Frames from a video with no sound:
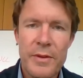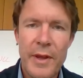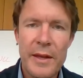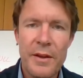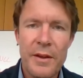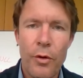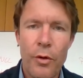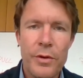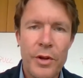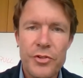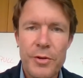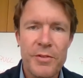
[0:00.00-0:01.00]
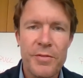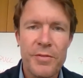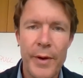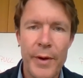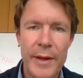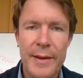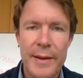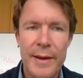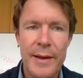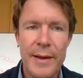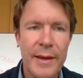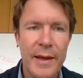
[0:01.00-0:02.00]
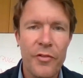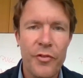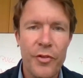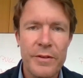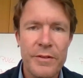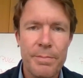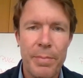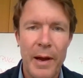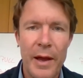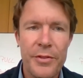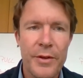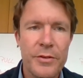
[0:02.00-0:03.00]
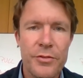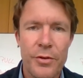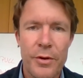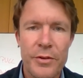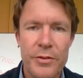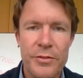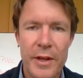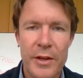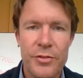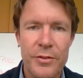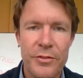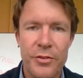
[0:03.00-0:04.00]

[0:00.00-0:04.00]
data ownership is very clearly governed by the jurisdiction.